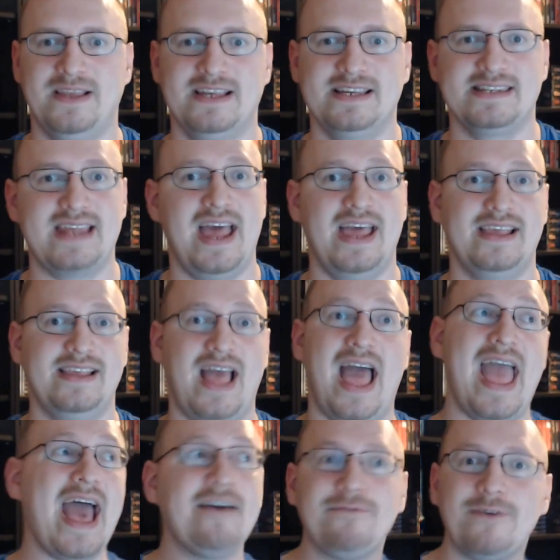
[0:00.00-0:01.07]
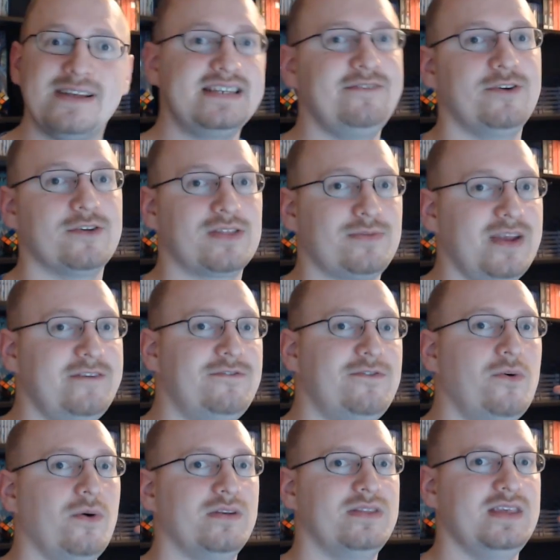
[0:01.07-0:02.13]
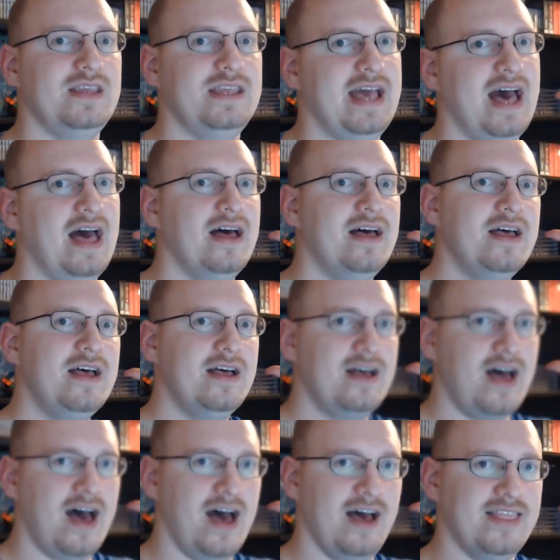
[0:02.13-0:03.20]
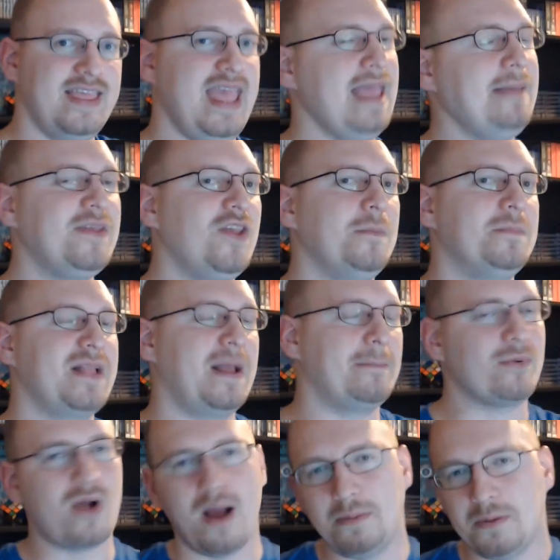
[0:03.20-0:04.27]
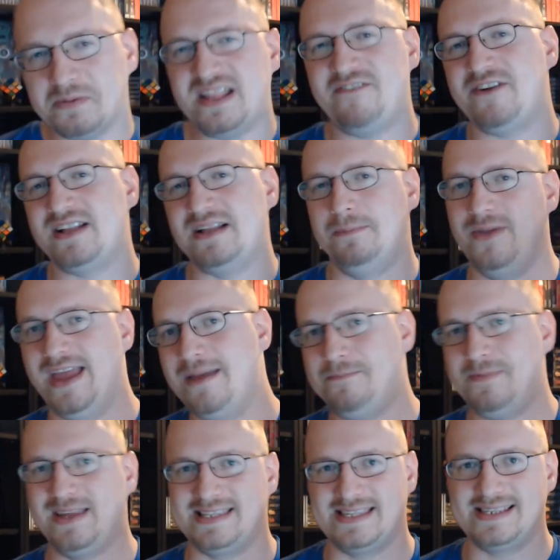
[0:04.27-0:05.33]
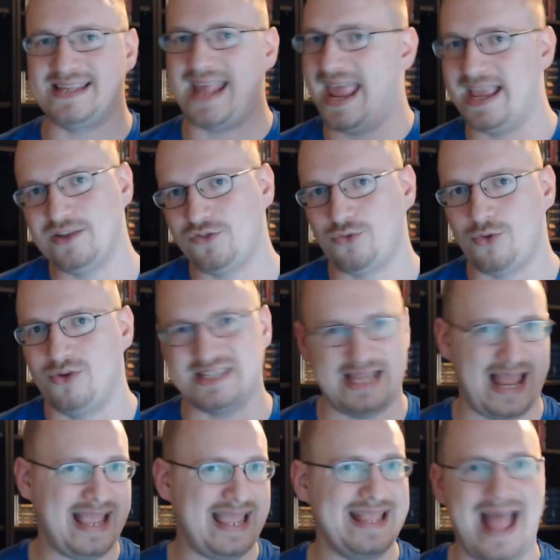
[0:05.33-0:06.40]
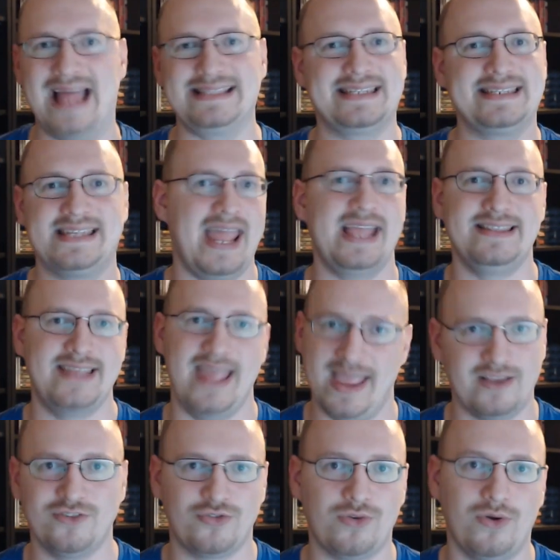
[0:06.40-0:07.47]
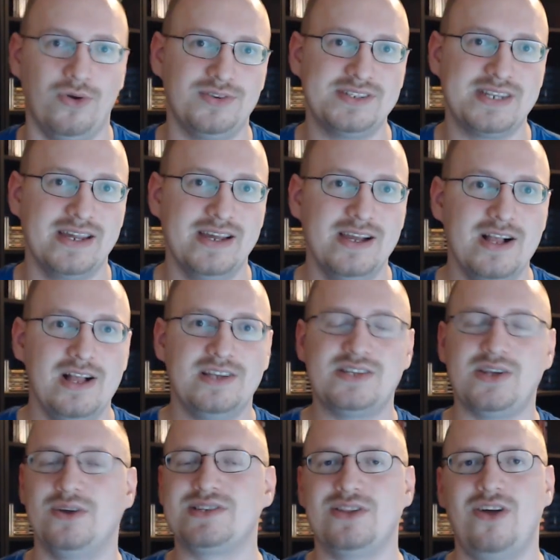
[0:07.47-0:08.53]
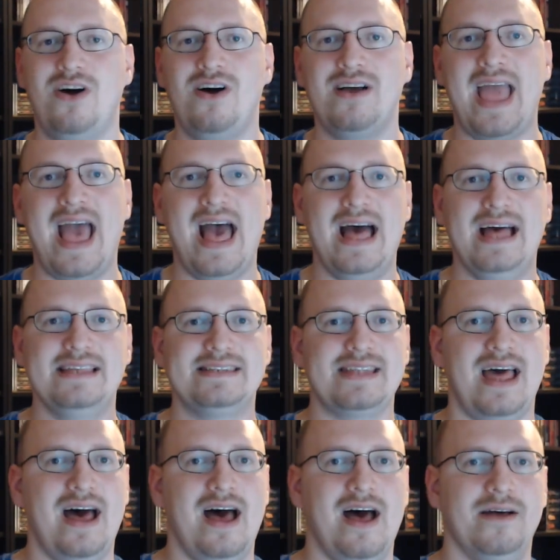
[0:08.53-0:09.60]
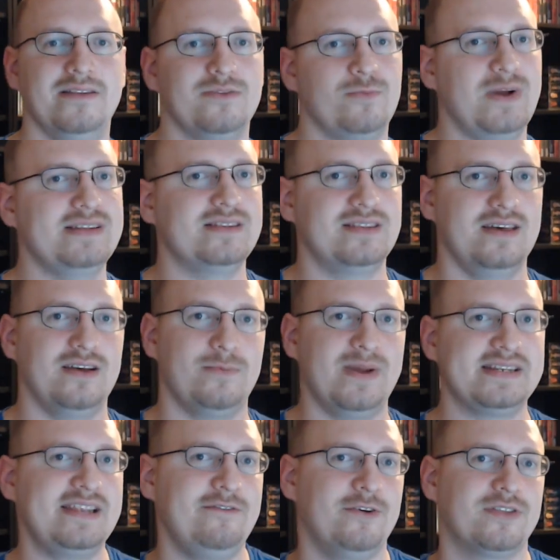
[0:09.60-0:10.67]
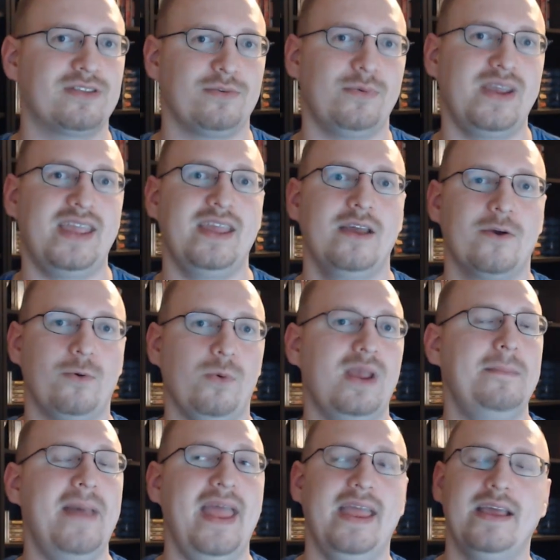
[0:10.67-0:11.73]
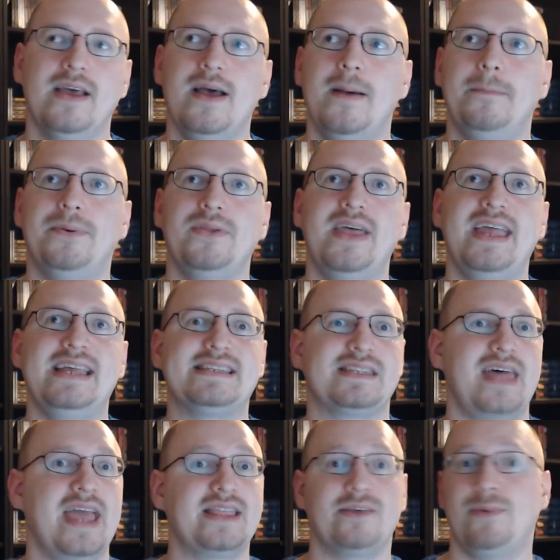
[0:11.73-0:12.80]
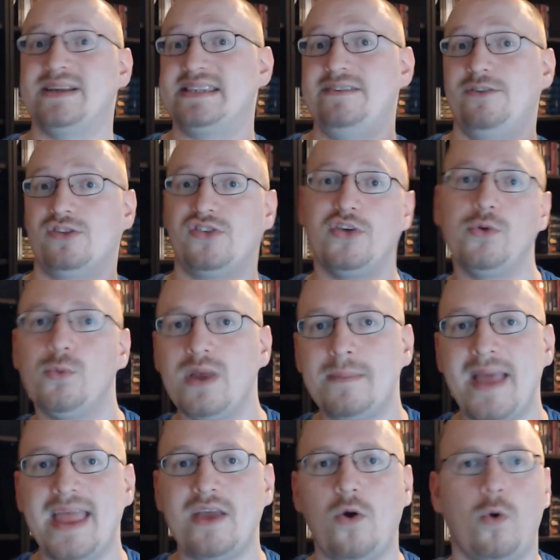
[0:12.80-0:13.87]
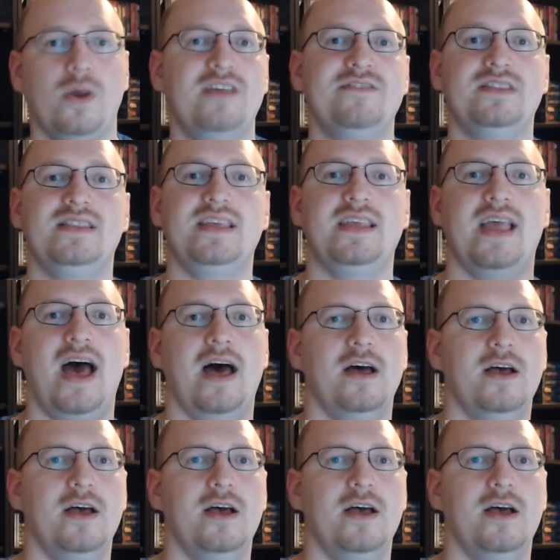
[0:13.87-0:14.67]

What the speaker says: because I have Resident Evil 3 for the GameCube, but I'm probably never going to play it because it's tank controls, and I cannot stand tank controls. So as long as the Resident Evil 3 remake plays like the Resident Evil 2 remake, or even the